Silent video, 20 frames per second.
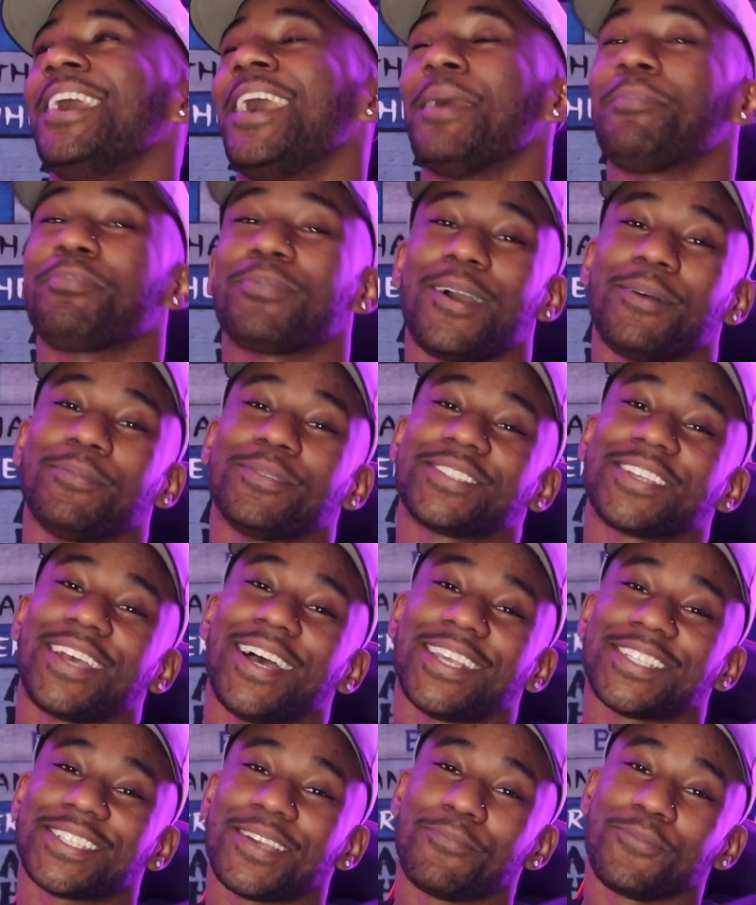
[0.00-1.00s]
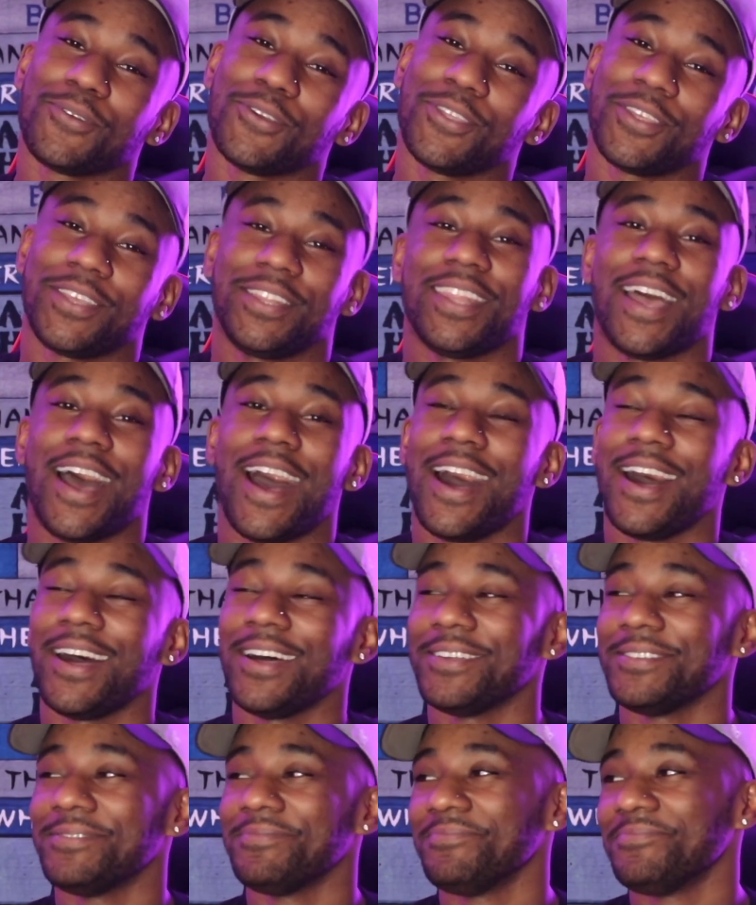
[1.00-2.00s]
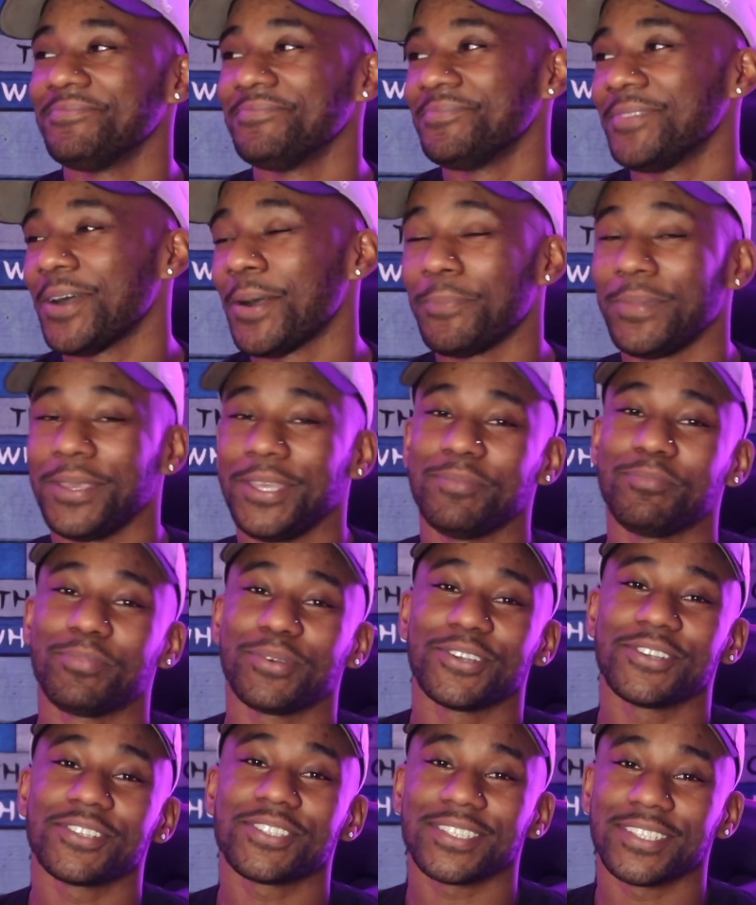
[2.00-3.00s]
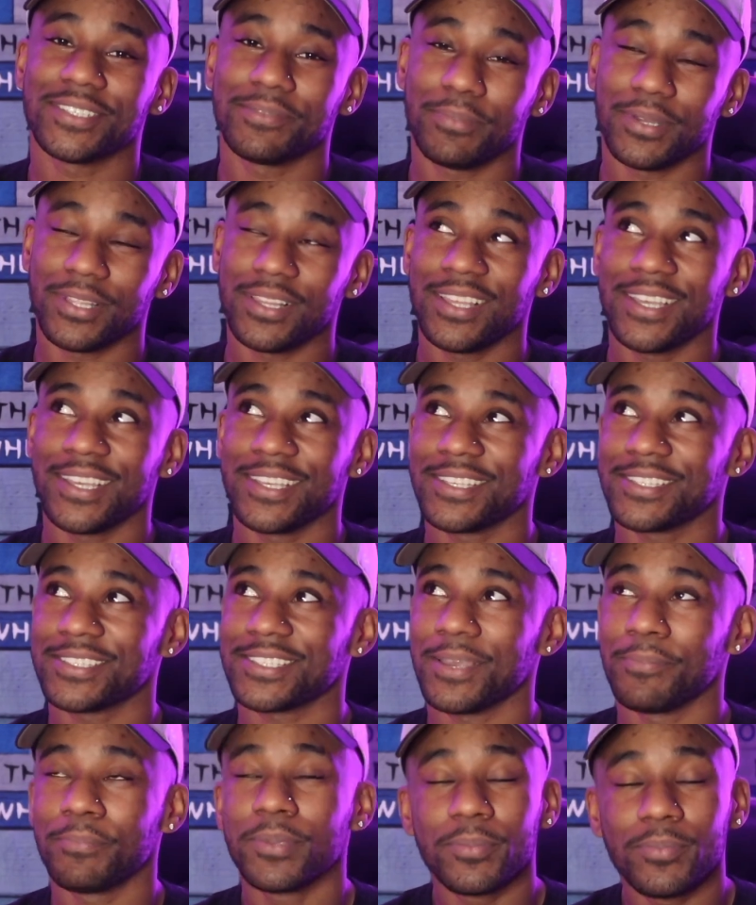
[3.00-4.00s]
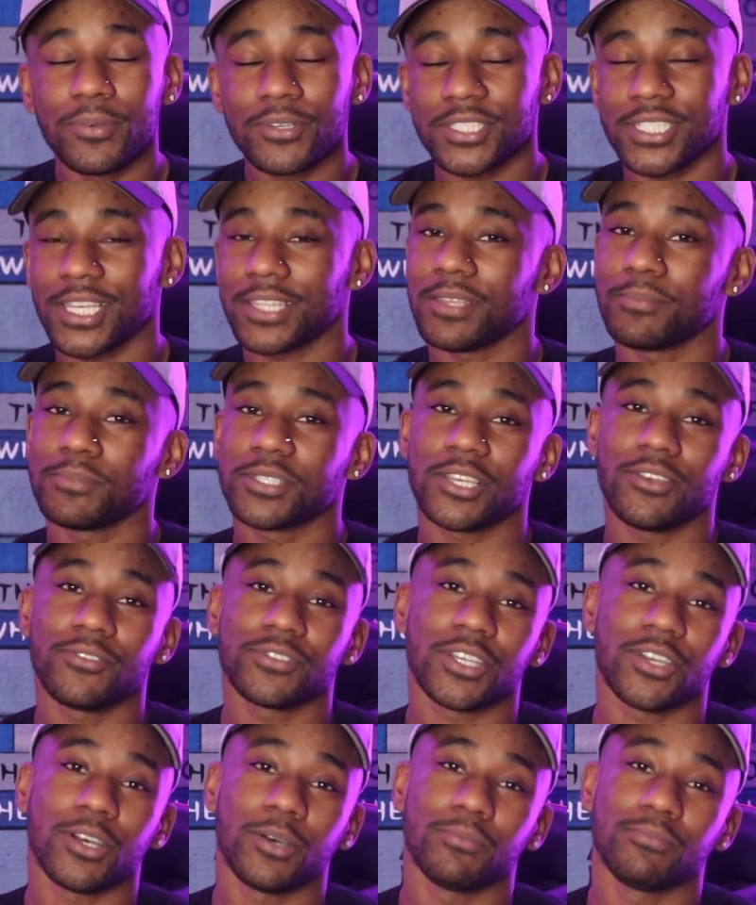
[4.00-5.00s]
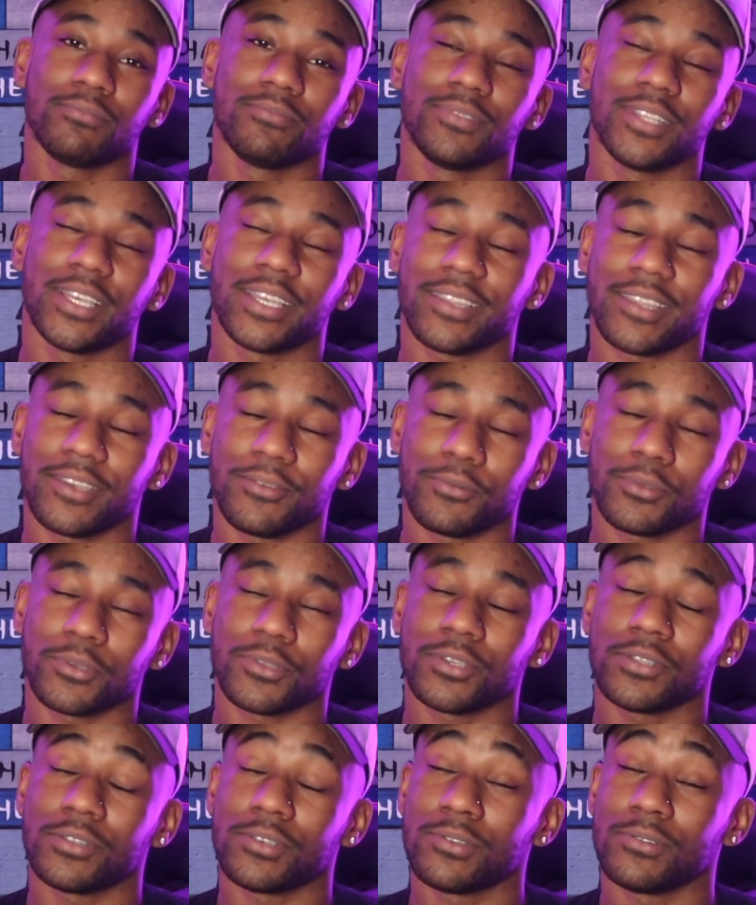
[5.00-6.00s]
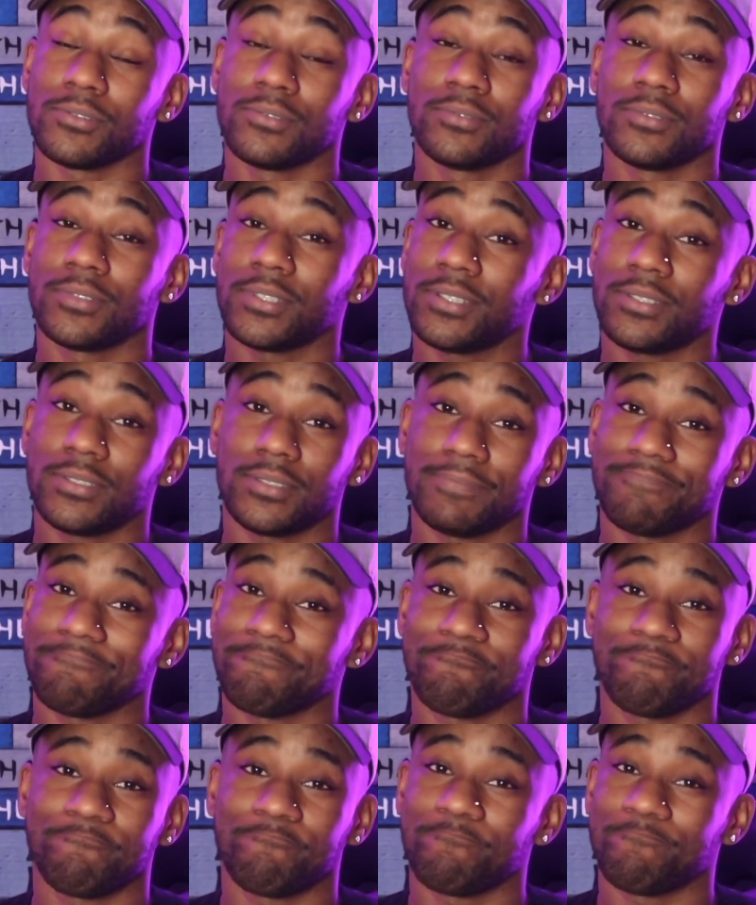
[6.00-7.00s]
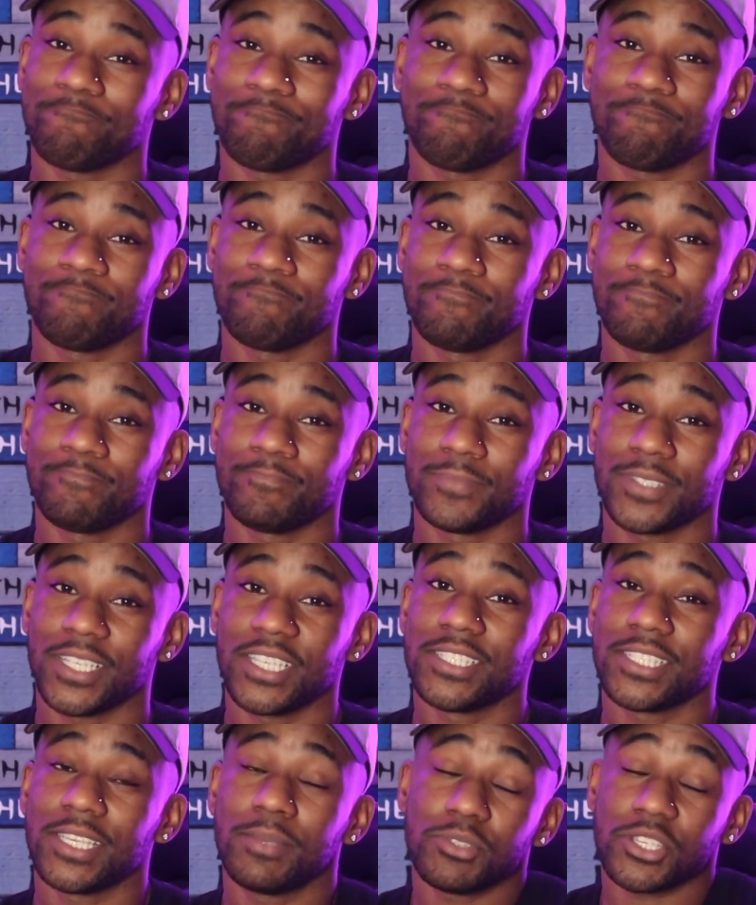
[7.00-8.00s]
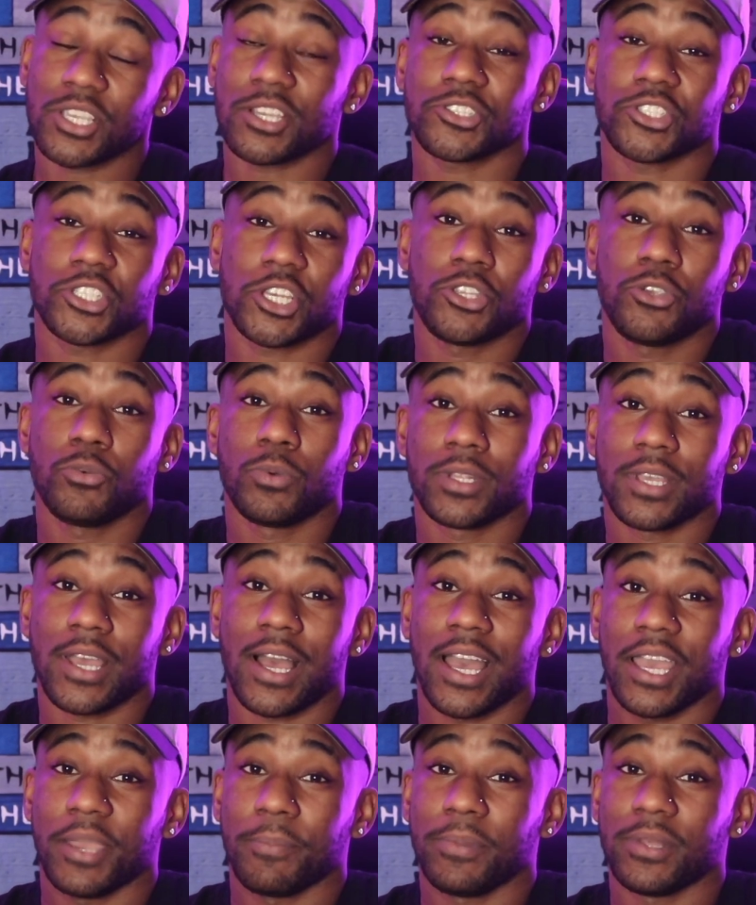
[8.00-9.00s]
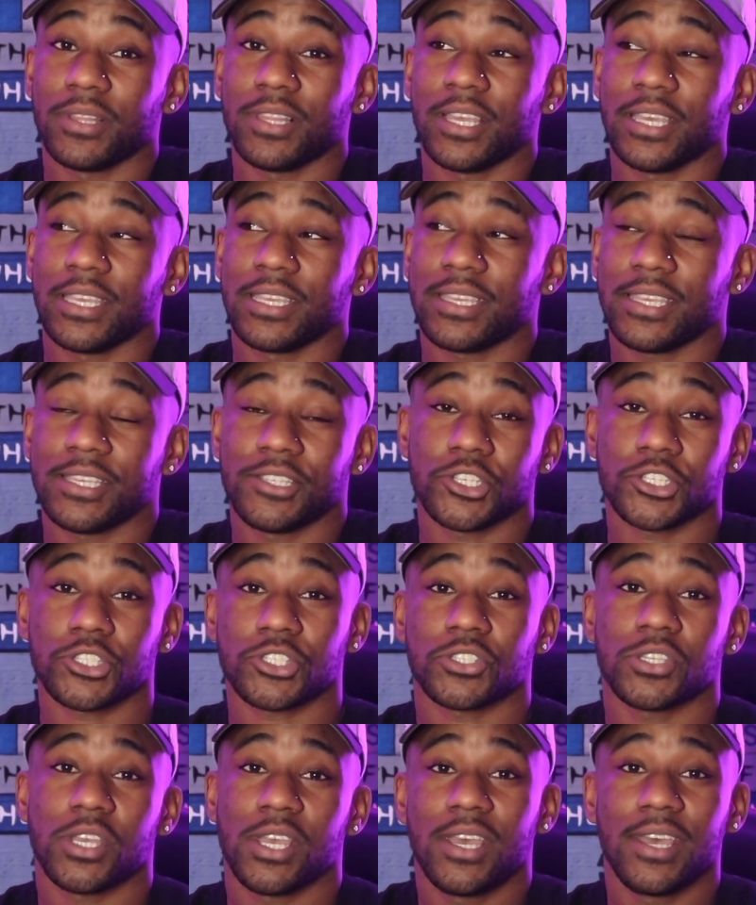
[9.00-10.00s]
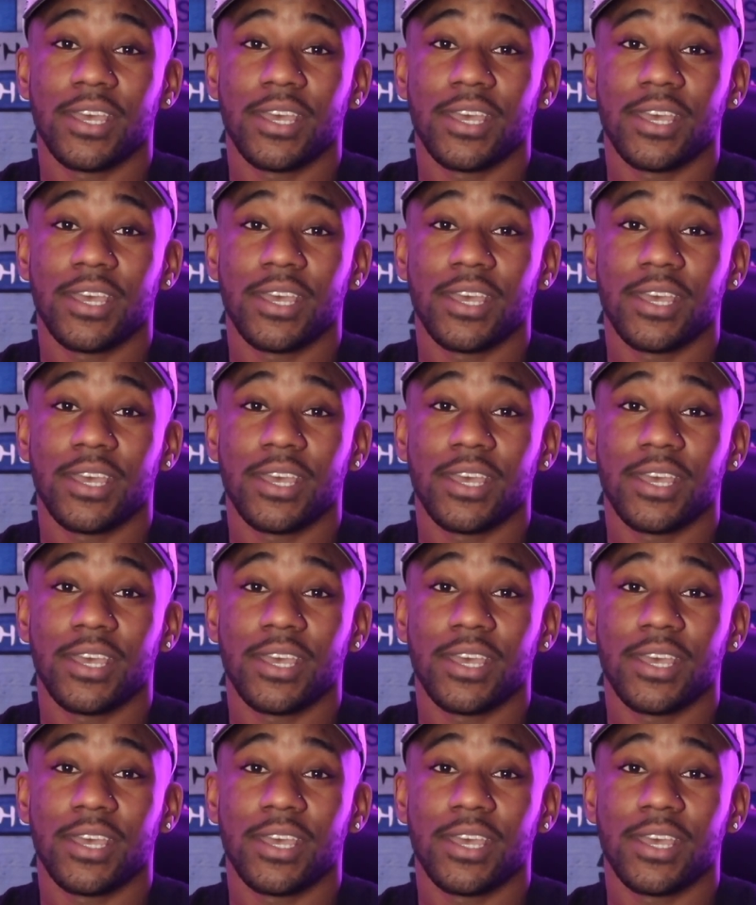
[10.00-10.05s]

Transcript: I promise, guys, I'm really not a mean person, but like, some people set themselves up. Like, they really do. He seems like a genuine guy, but like, he just